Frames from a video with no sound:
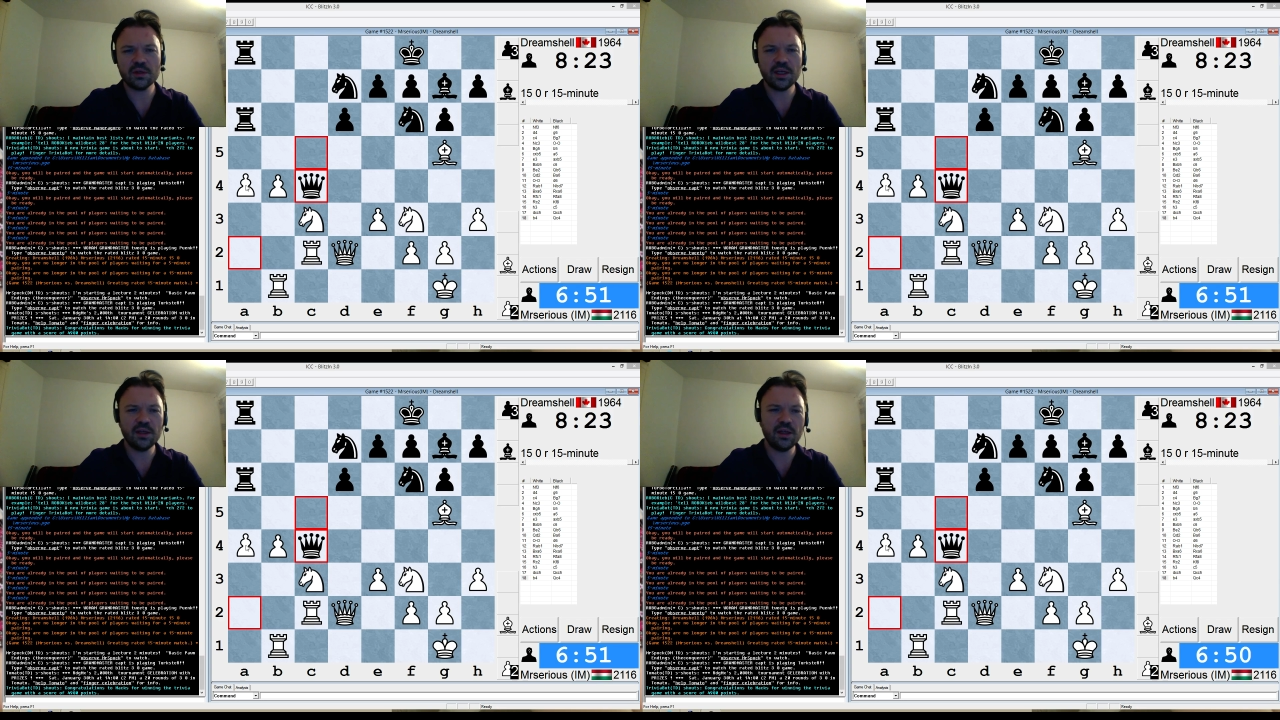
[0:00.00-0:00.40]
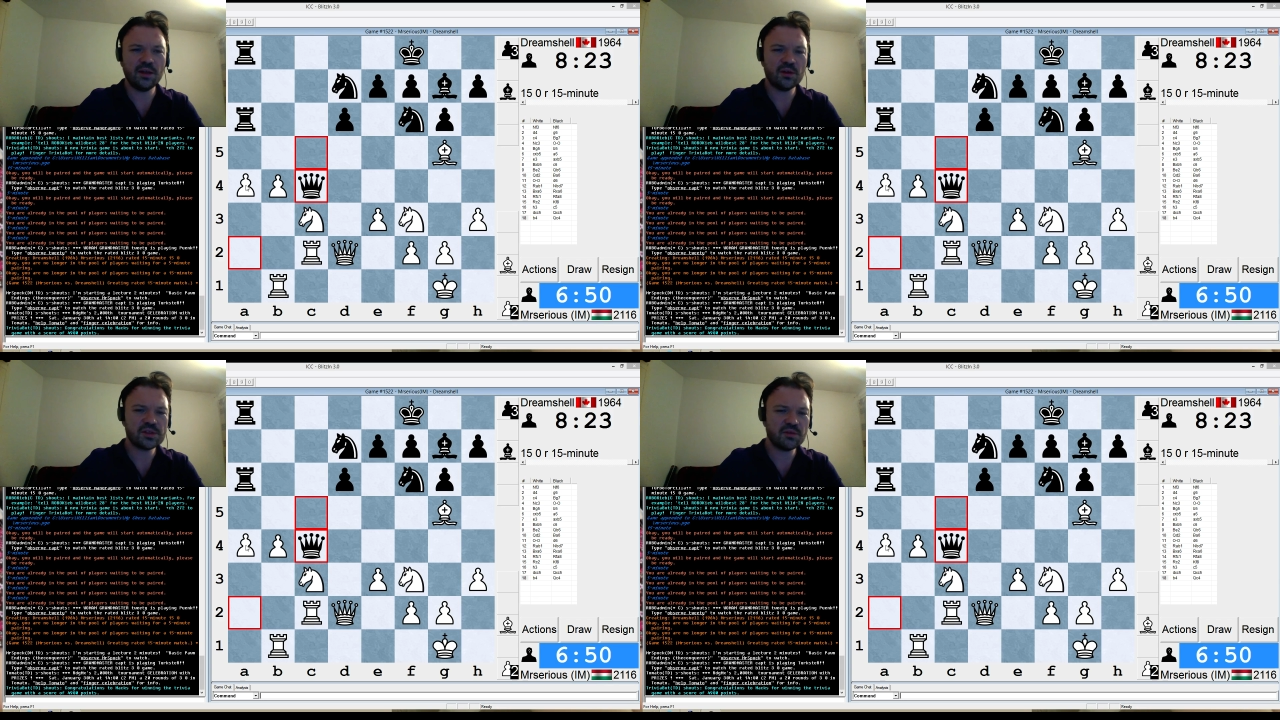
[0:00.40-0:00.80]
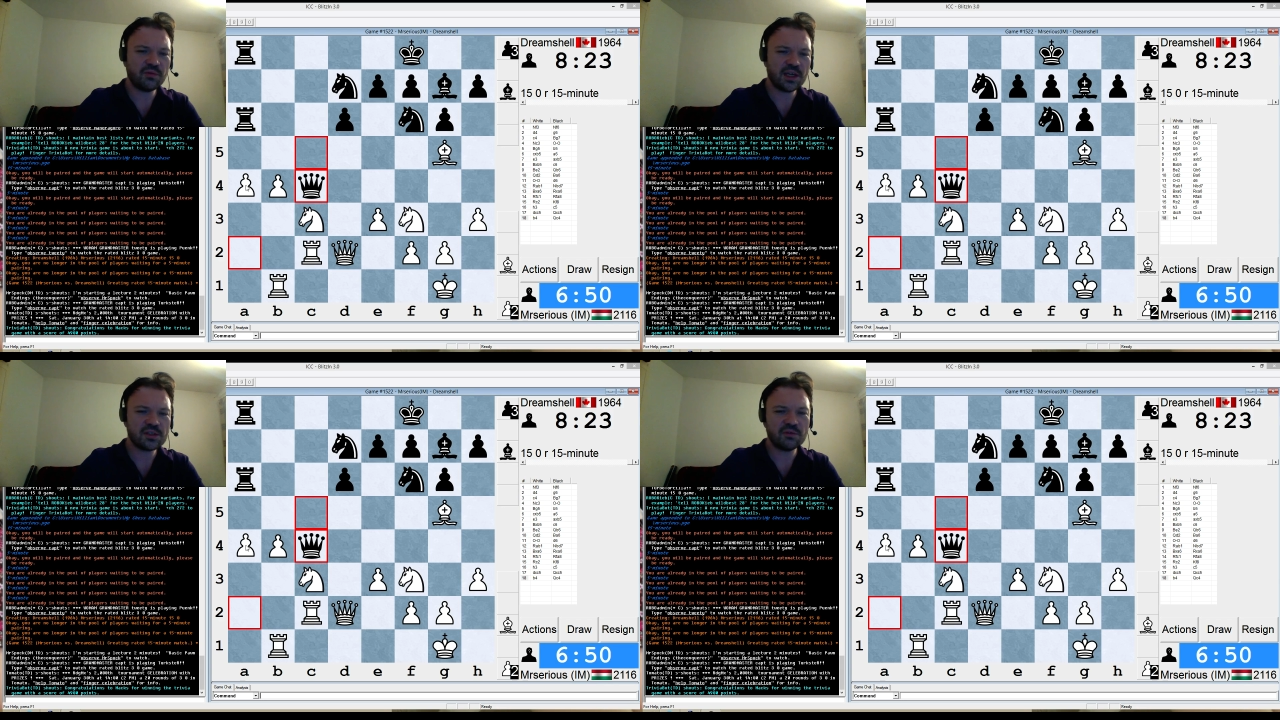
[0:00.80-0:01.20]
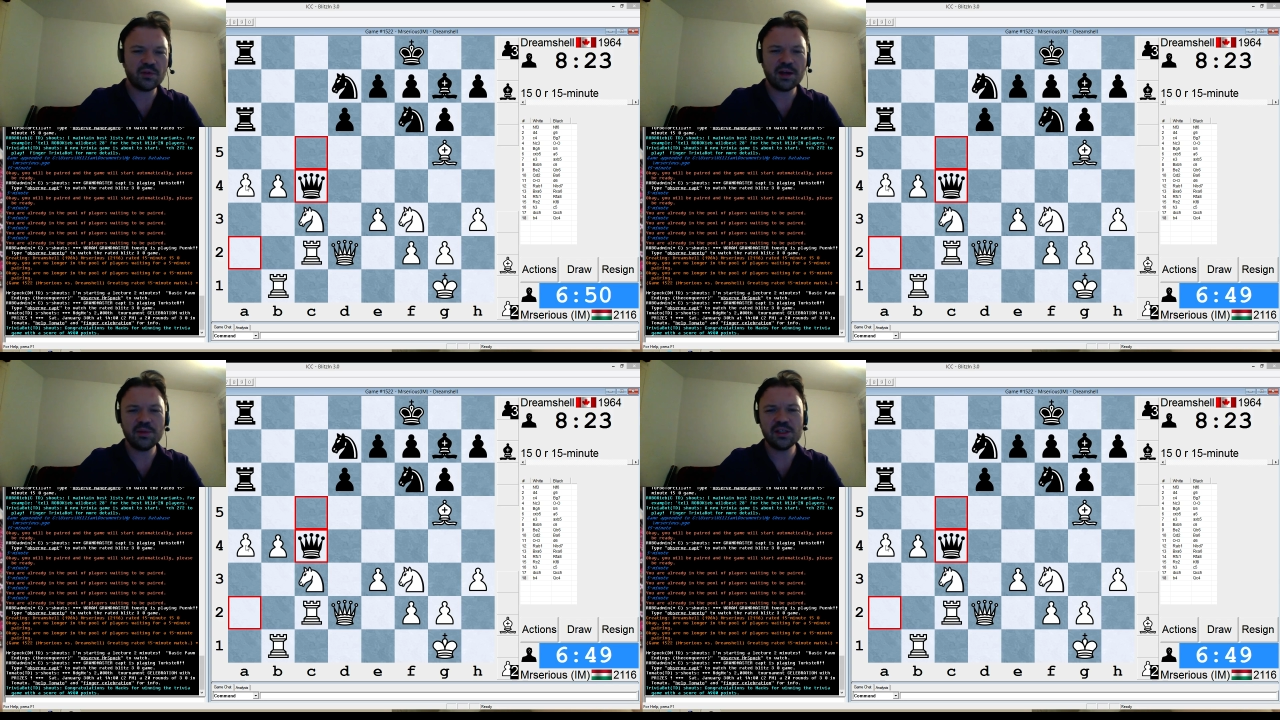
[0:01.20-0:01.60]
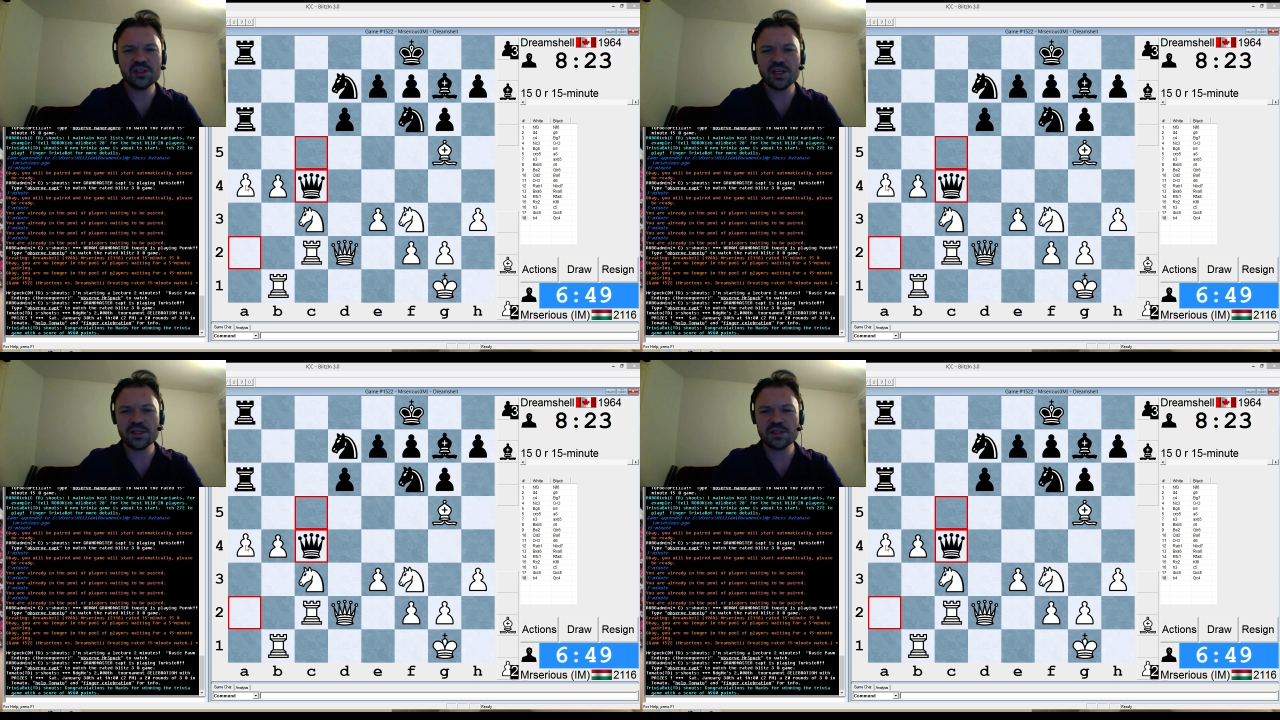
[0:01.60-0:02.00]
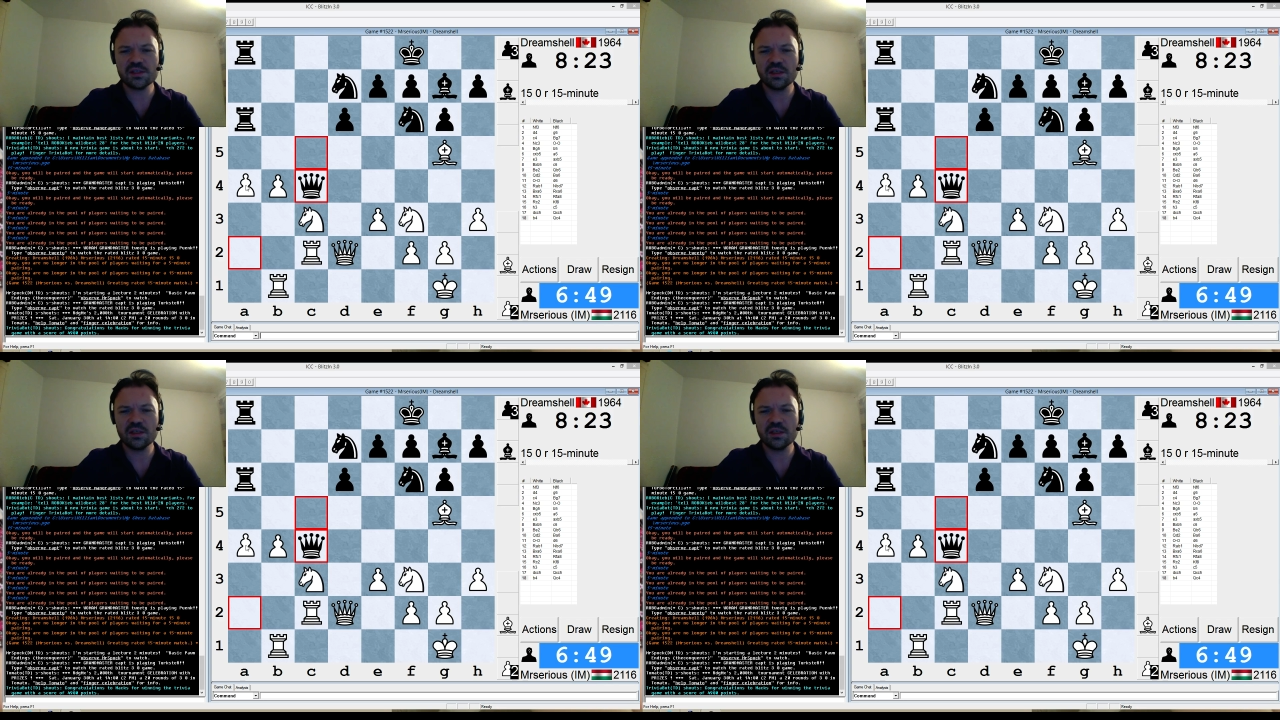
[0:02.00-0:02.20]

and also faster 5-minute chess.